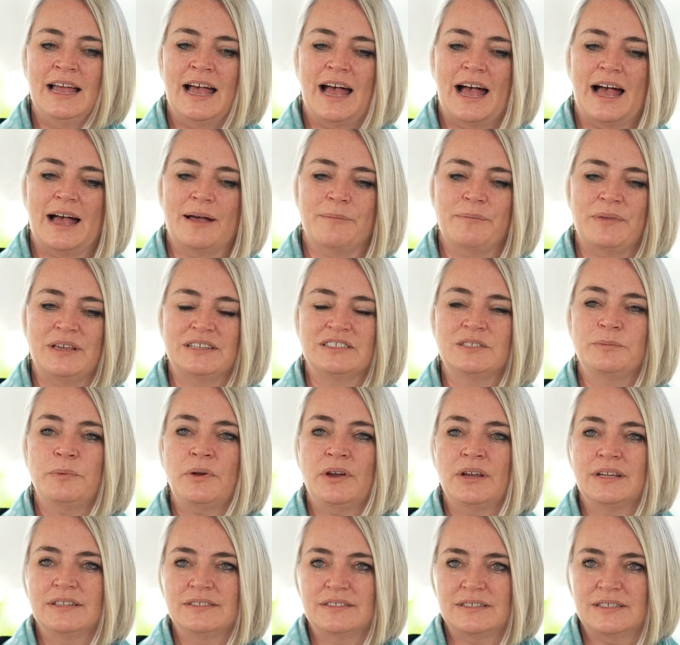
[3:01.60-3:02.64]

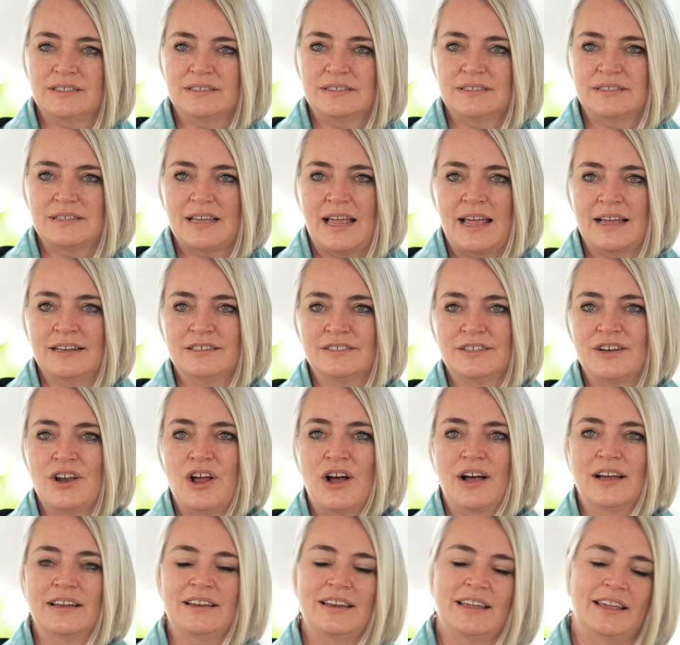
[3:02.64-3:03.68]
experiences and
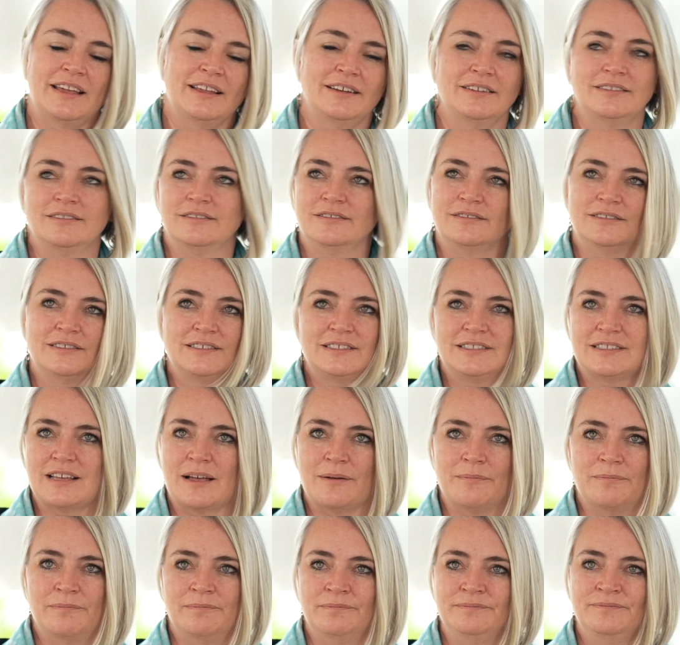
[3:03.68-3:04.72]
not in
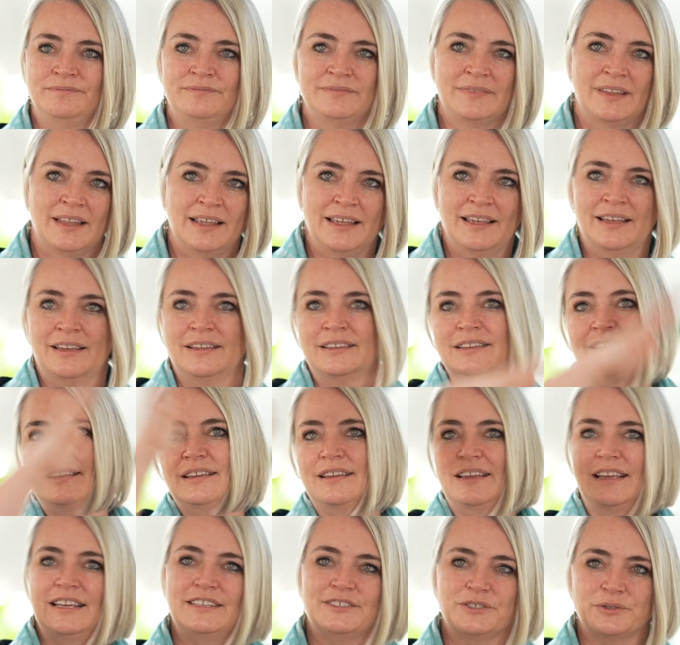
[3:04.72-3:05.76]
some
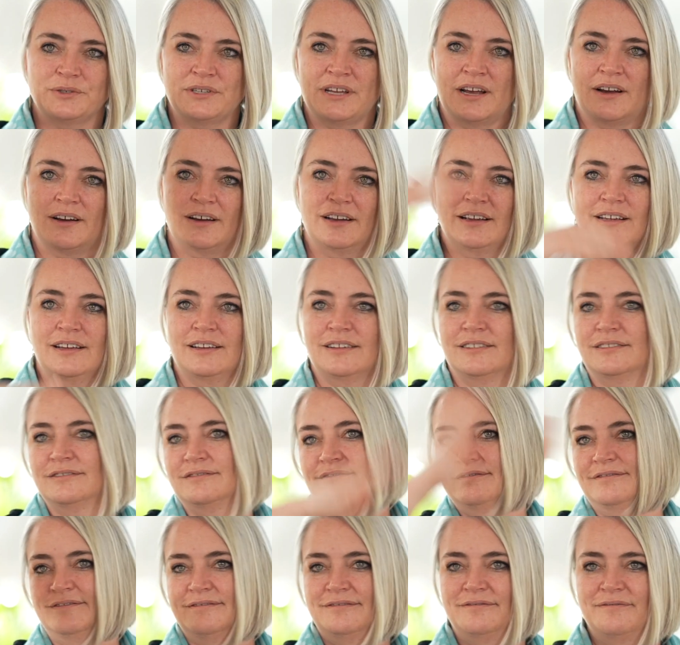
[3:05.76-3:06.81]
esoteric
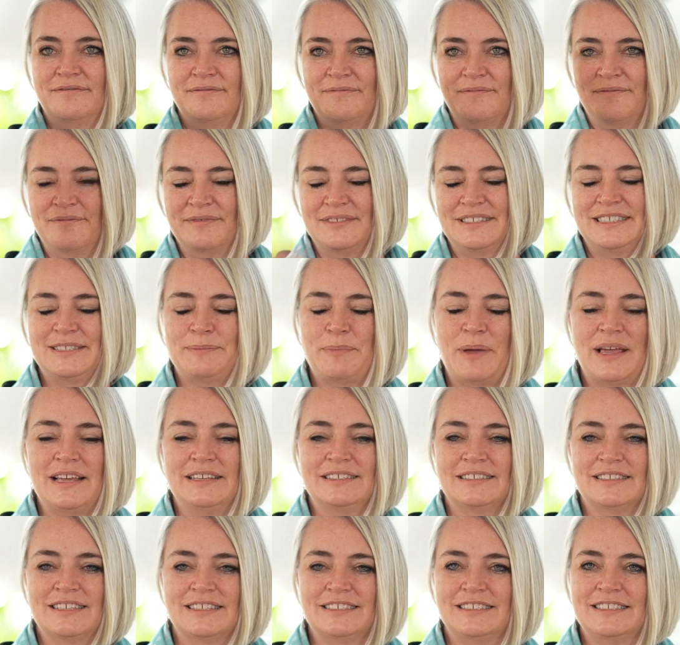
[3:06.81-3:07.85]

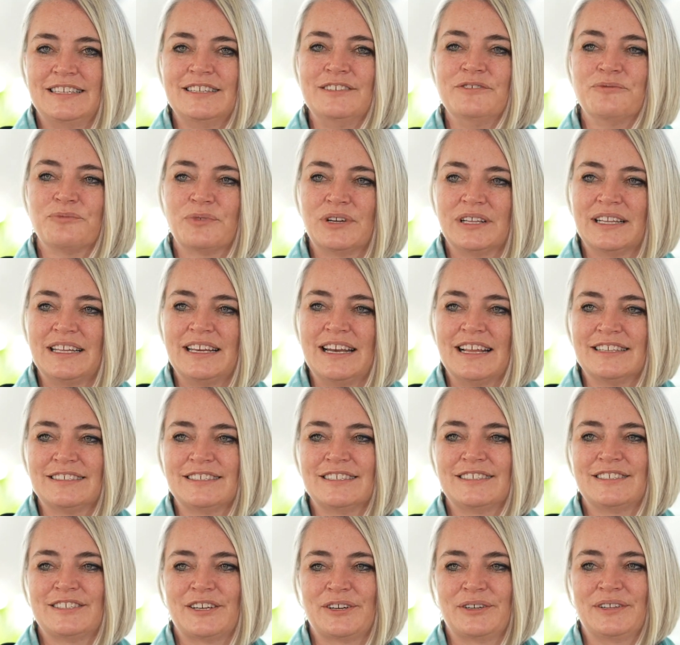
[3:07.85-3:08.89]
space that didn't really
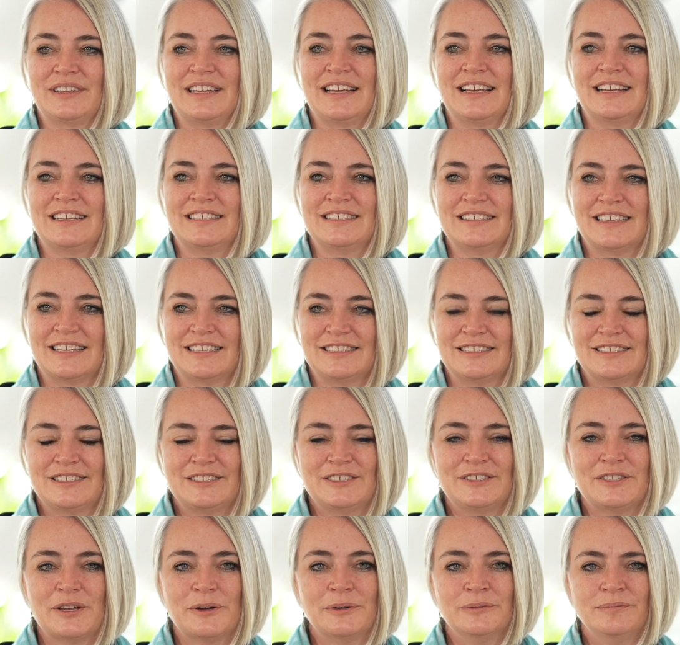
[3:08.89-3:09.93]
necessarily exist.
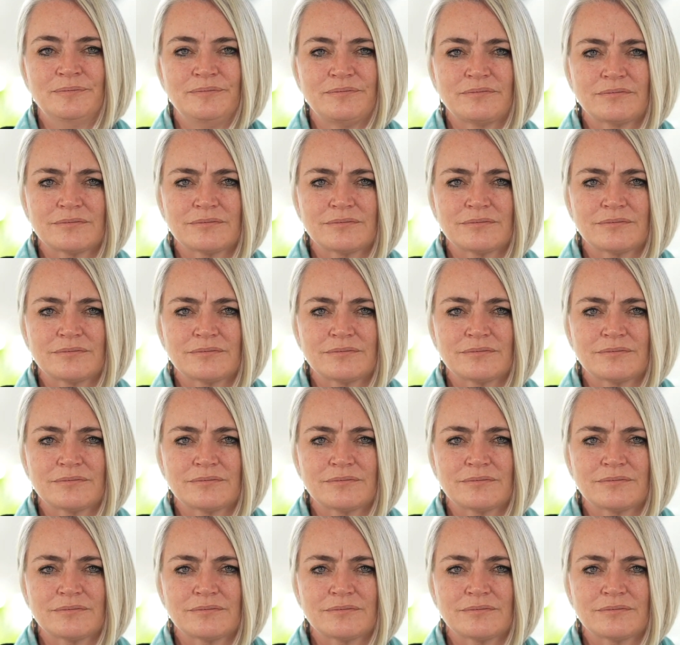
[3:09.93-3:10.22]
So